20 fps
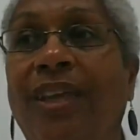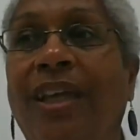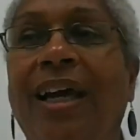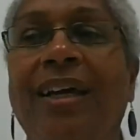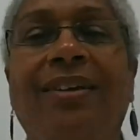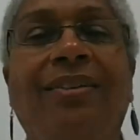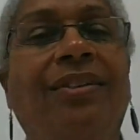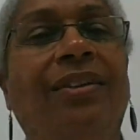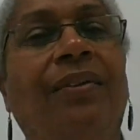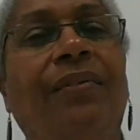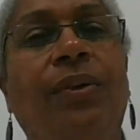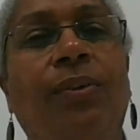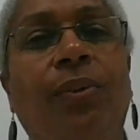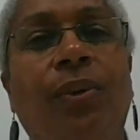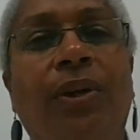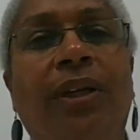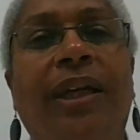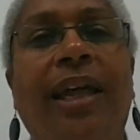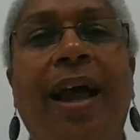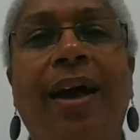I don't love the
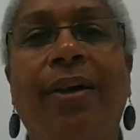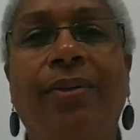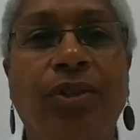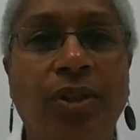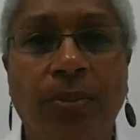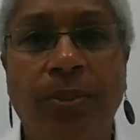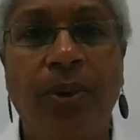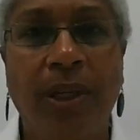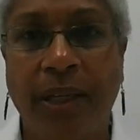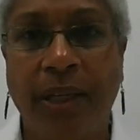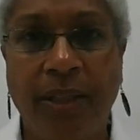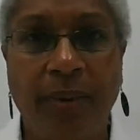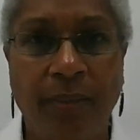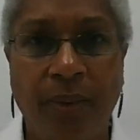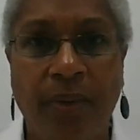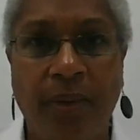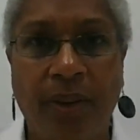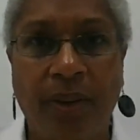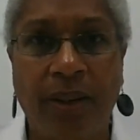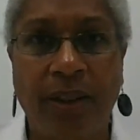word accountable
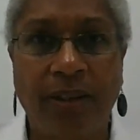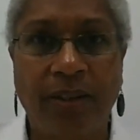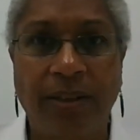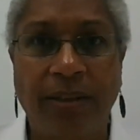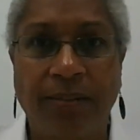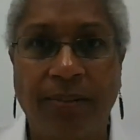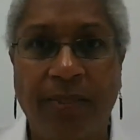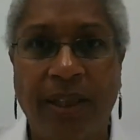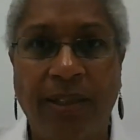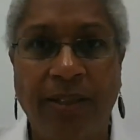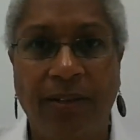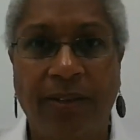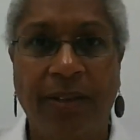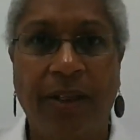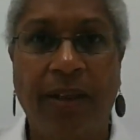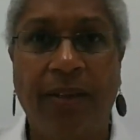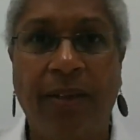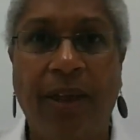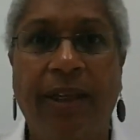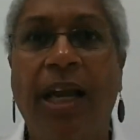anymore because it makes it
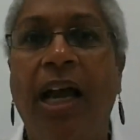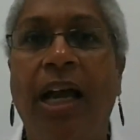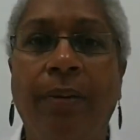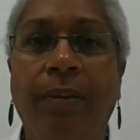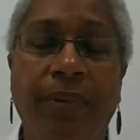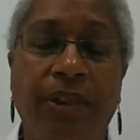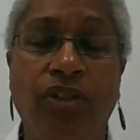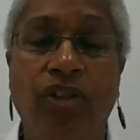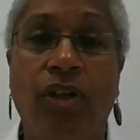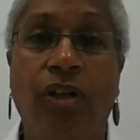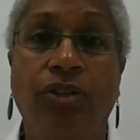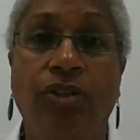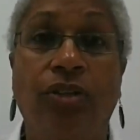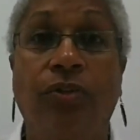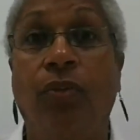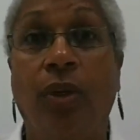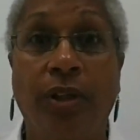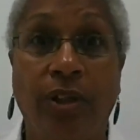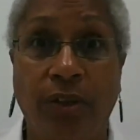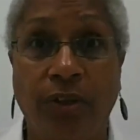sound like I'm in charge
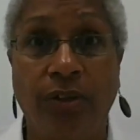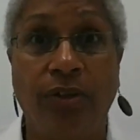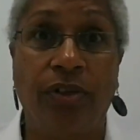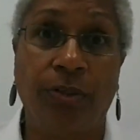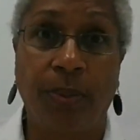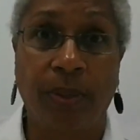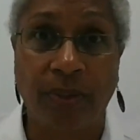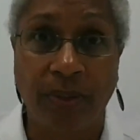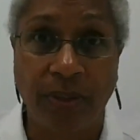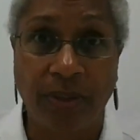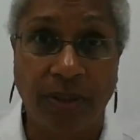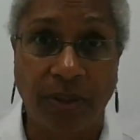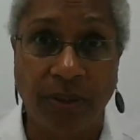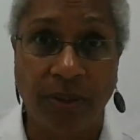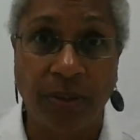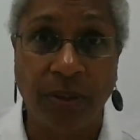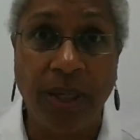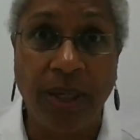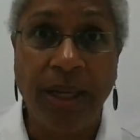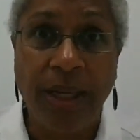of what you're supposed to
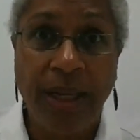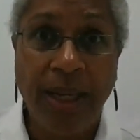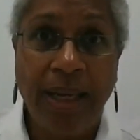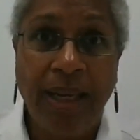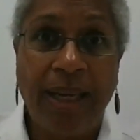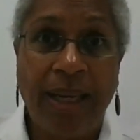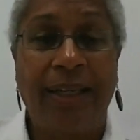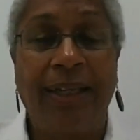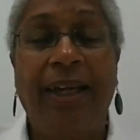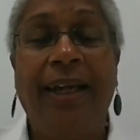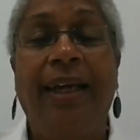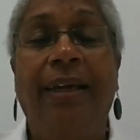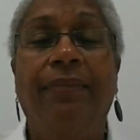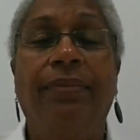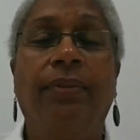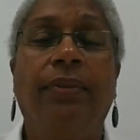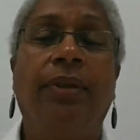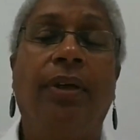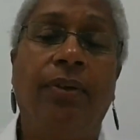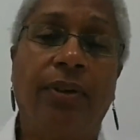do. And I
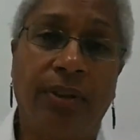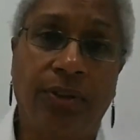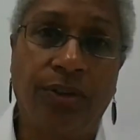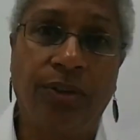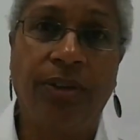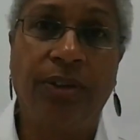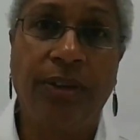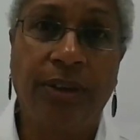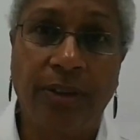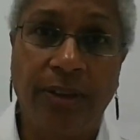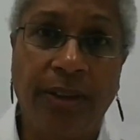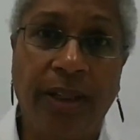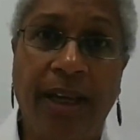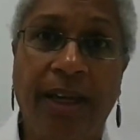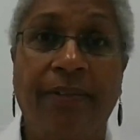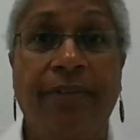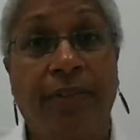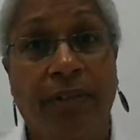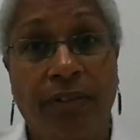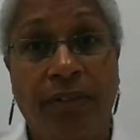have no interest in
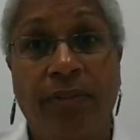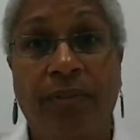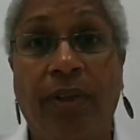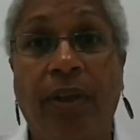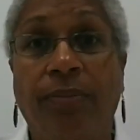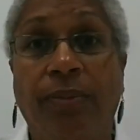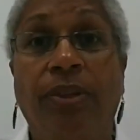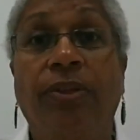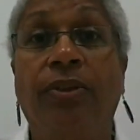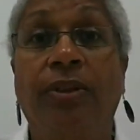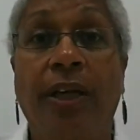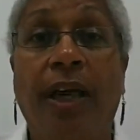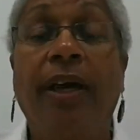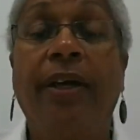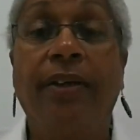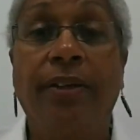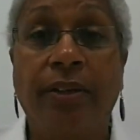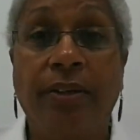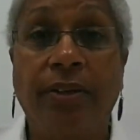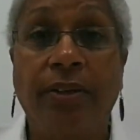that. First of all, I'm too
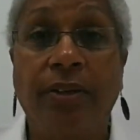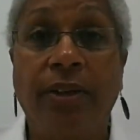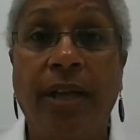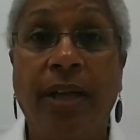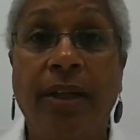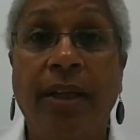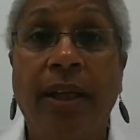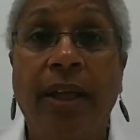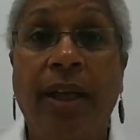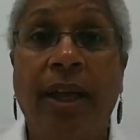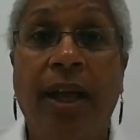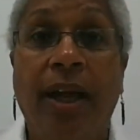tired to do that.